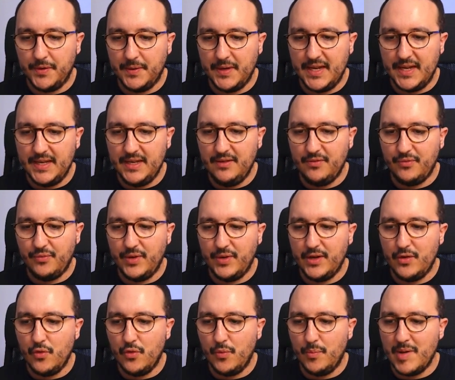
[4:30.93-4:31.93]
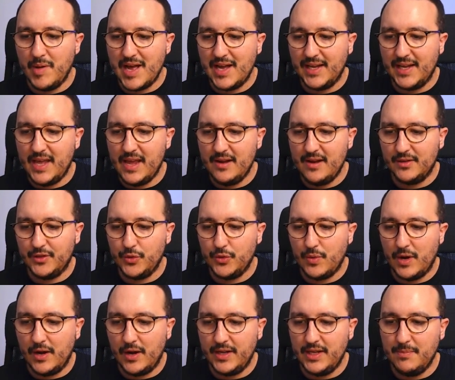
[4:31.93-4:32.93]
And if we go back here to
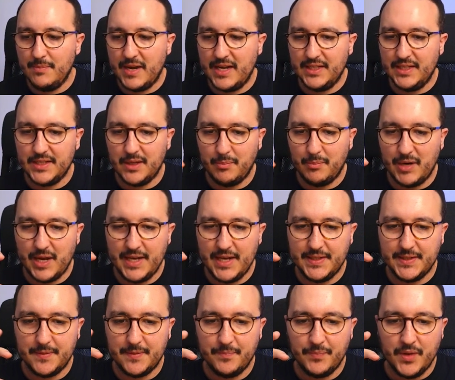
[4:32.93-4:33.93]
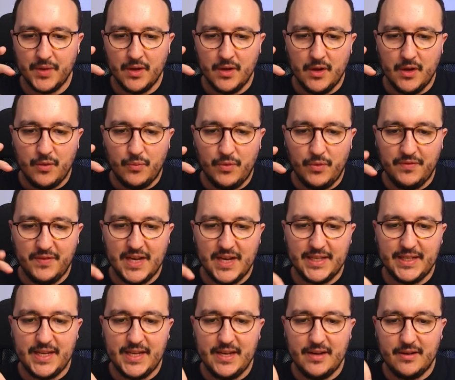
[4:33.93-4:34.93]
our email template, we've got
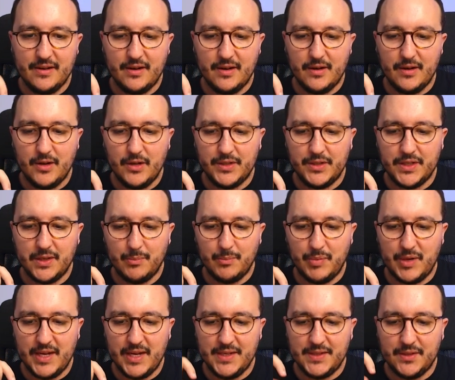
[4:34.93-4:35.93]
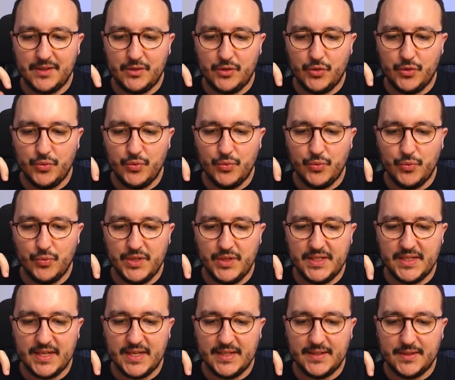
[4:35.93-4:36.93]
here a template to
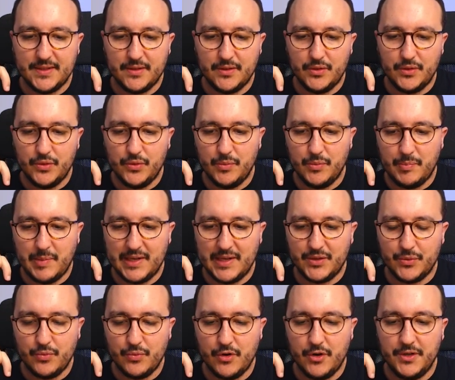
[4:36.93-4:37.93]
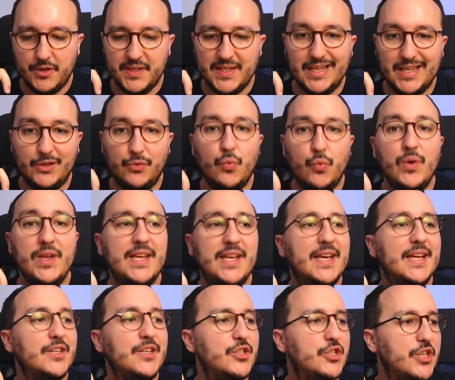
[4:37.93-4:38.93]
reset the password that we
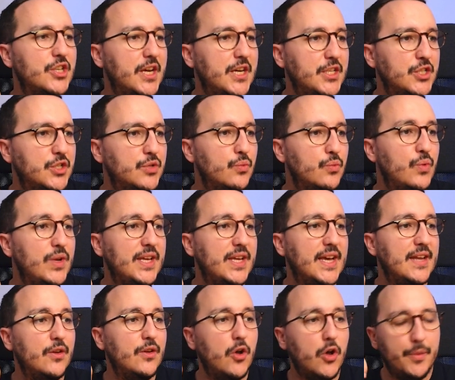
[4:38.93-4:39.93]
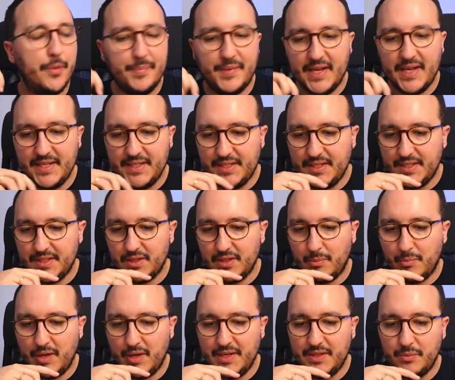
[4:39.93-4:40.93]
can change. We can update this
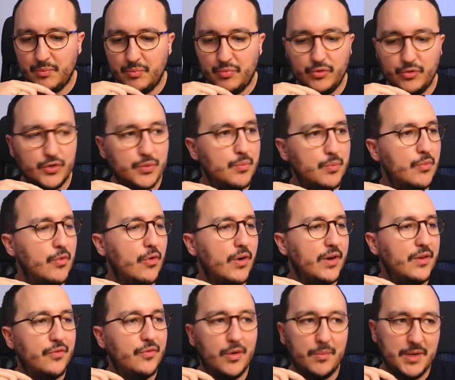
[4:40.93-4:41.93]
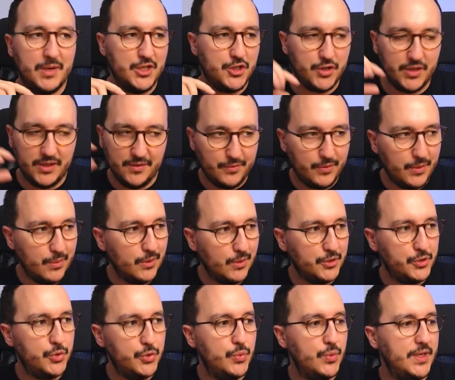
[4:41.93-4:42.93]
template, put more information if we
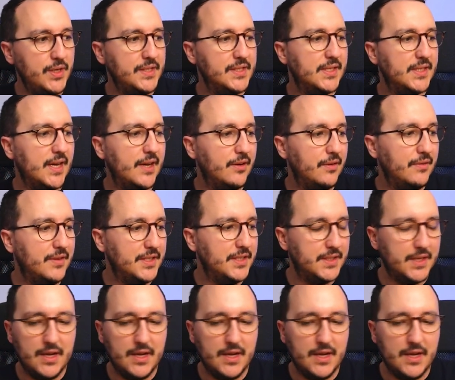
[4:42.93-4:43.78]
want to inside of it.